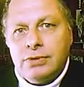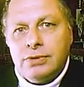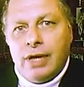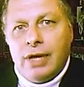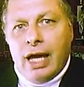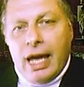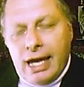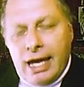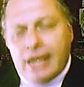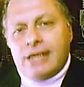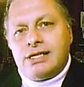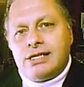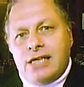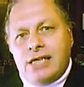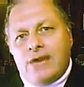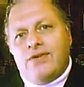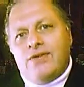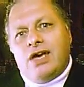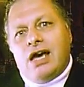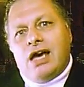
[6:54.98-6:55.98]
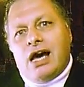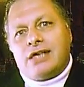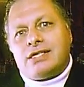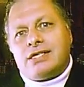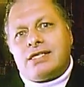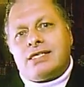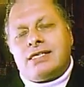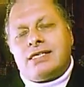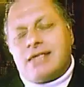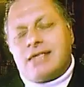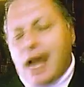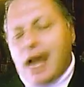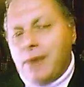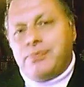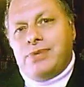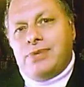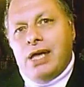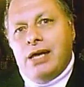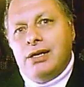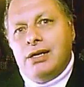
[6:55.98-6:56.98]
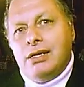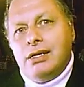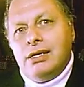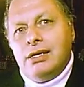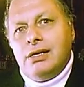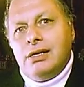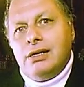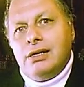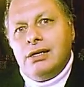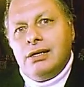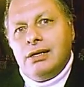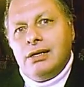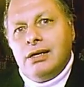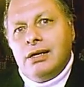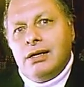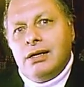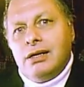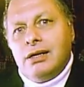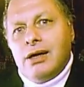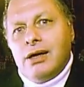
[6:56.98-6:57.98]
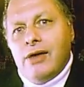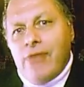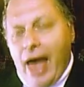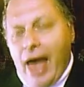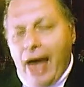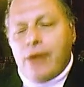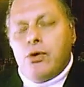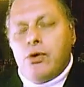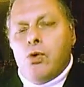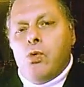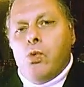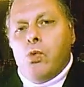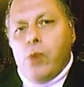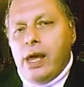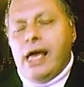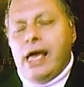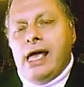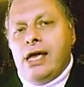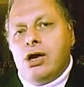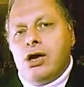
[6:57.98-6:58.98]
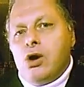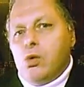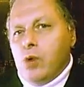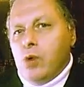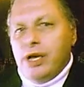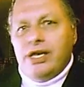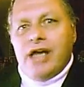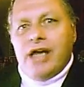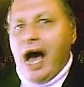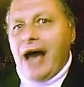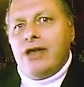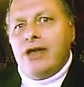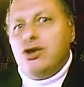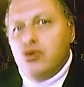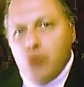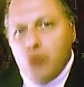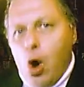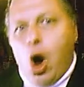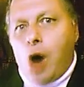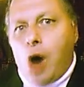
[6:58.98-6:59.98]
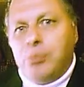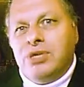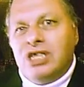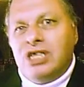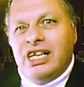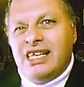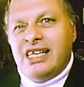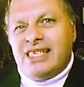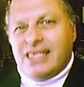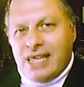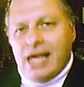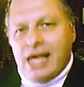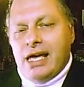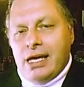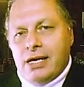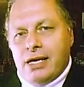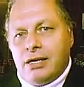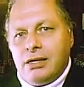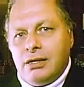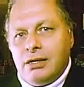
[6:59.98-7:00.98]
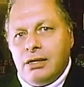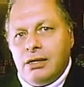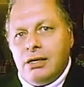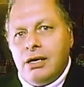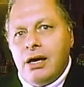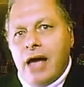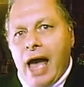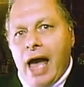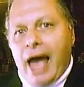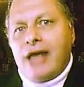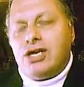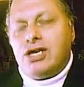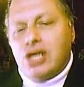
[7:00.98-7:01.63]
He is giving us something that we would not normally see. And